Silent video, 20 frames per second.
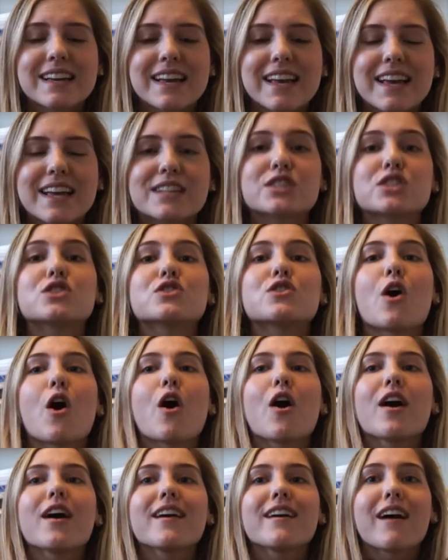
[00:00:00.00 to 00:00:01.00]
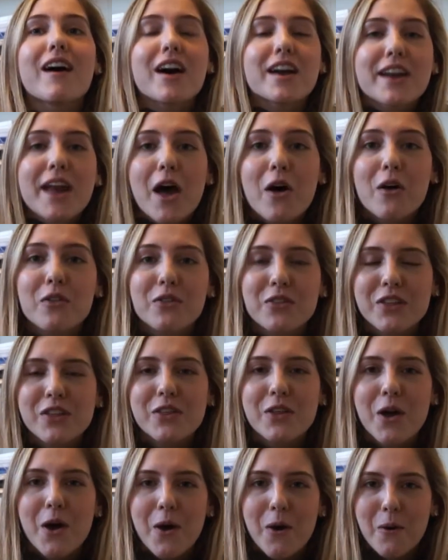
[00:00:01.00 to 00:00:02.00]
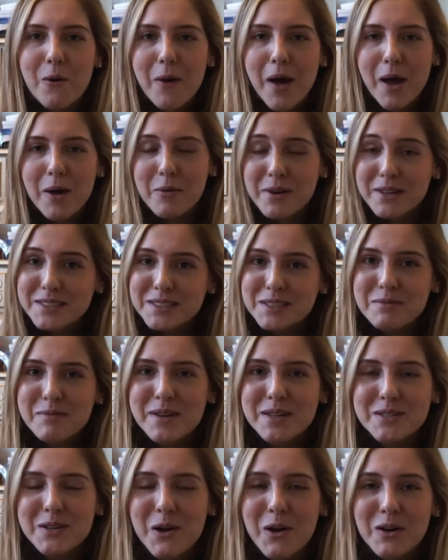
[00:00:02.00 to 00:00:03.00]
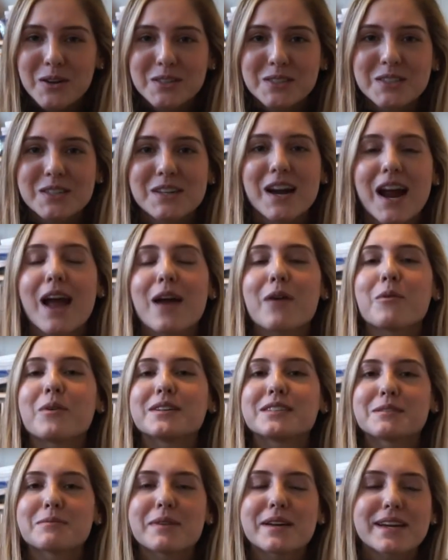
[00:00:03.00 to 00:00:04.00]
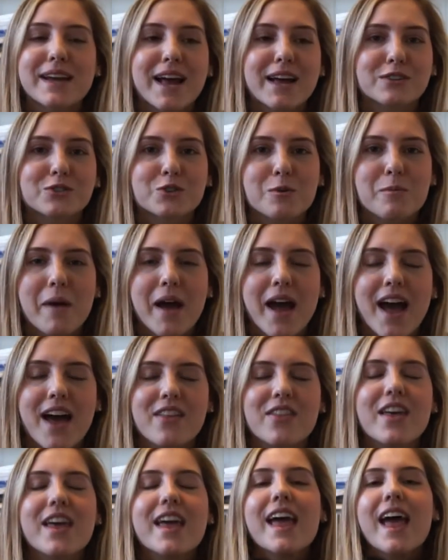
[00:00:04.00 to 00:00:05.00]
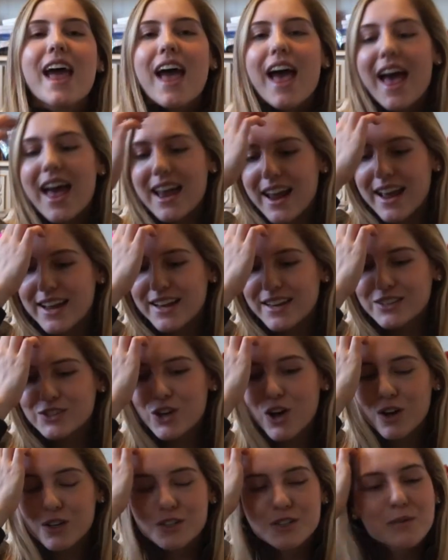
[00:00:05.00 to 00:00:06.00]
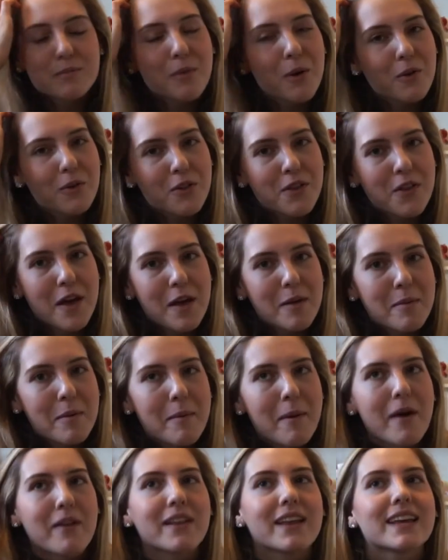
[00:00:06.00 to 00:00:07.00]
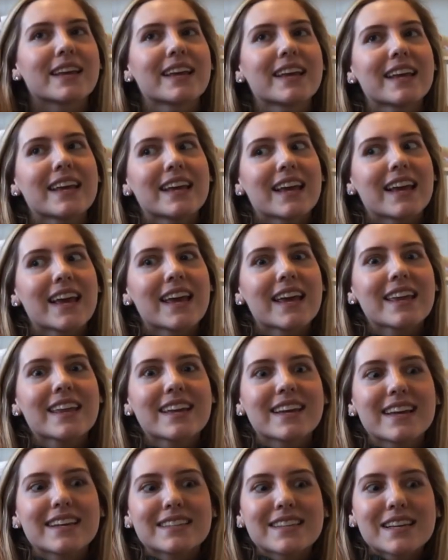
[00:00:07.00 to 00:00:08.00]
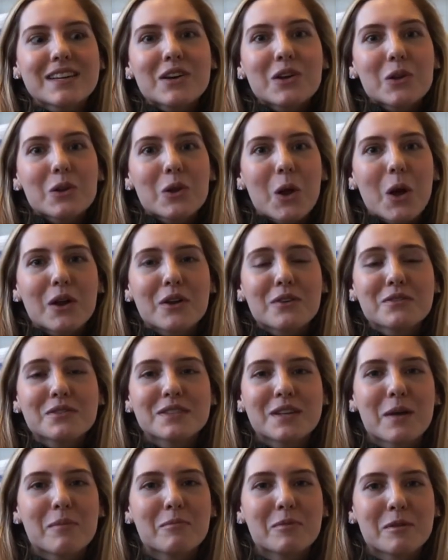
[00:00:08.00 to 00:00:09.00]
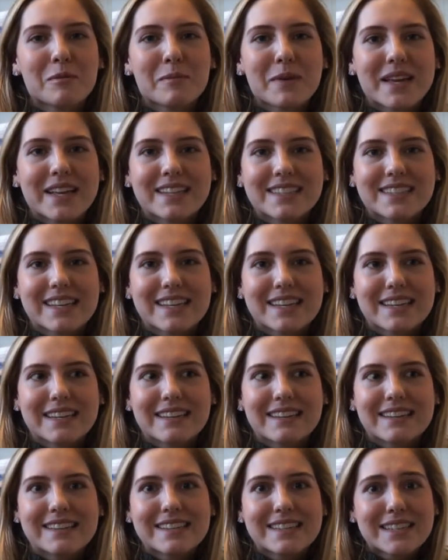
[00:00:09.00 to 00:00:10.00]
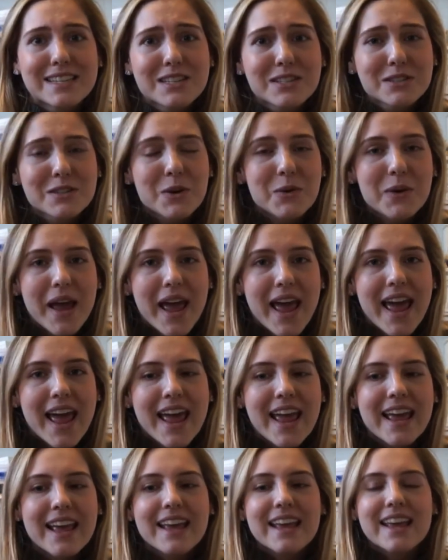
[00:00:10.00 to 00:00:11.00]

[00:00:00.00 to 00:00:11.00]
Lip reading: It's not unhealthy though. I went to my doctor, I went to my naturopath, and I talked to both of them about like, hey, like I take a lot of supplements, like is this okay?